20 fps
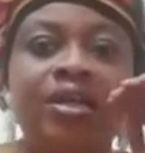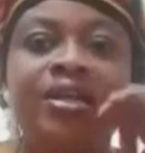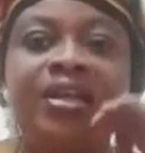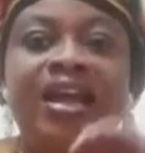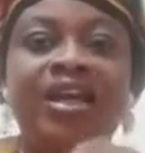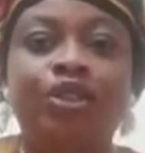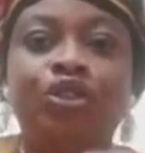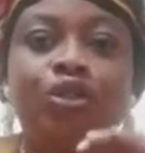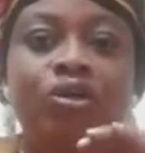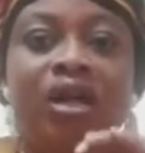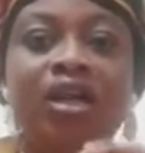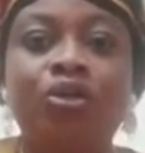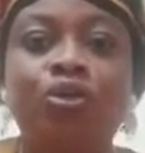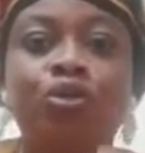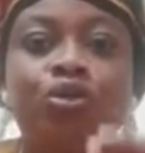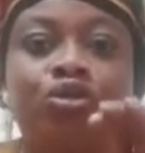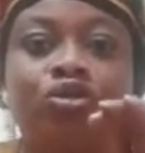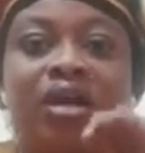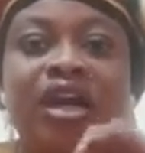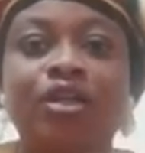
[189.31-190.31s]
Nigeria
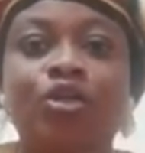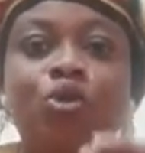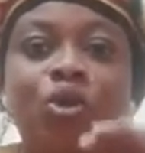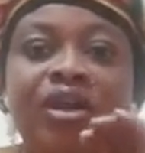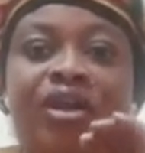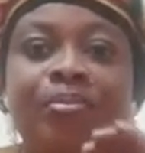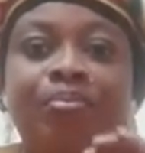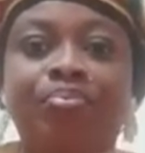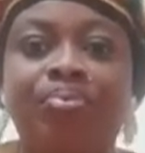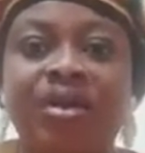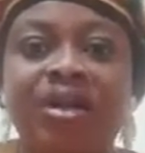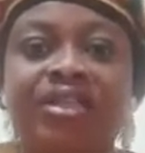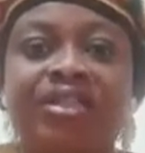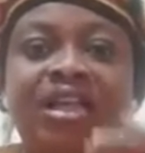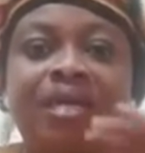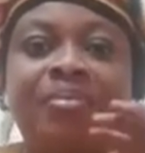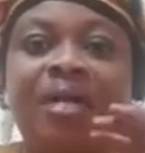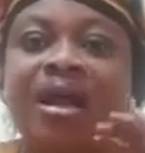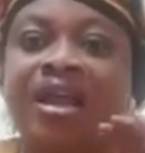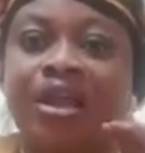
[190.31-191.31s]
should try to
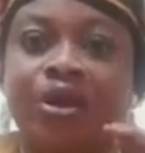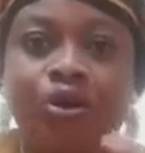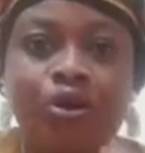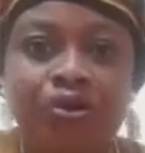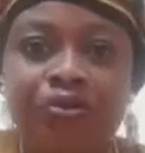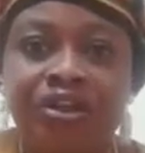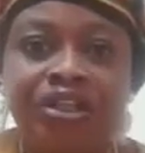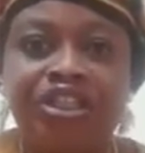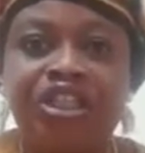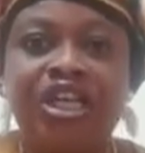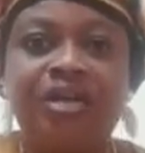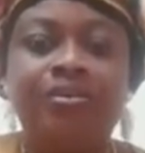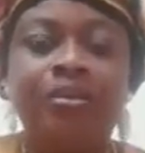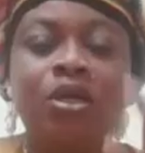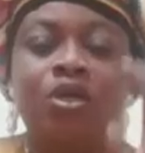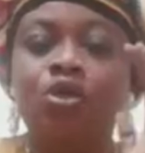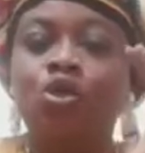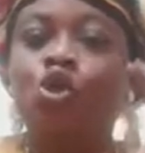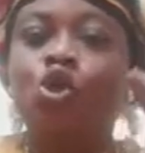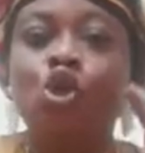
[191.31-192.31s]
embrace them and encourage
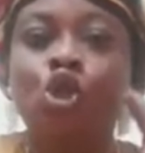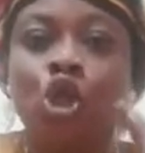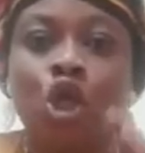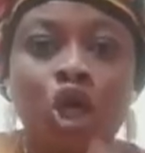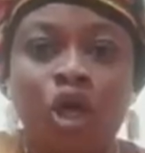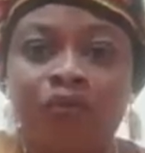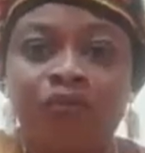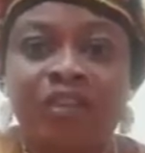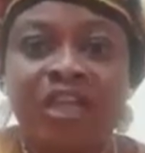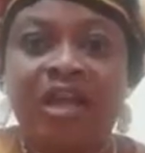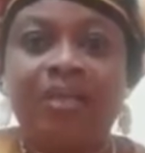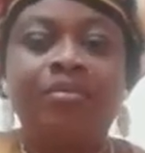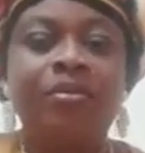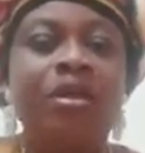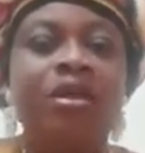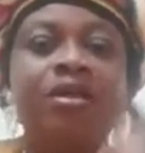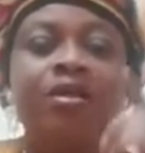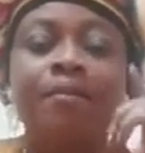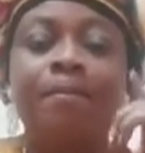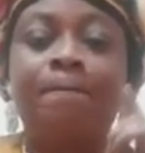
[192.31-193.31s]
them, to love them.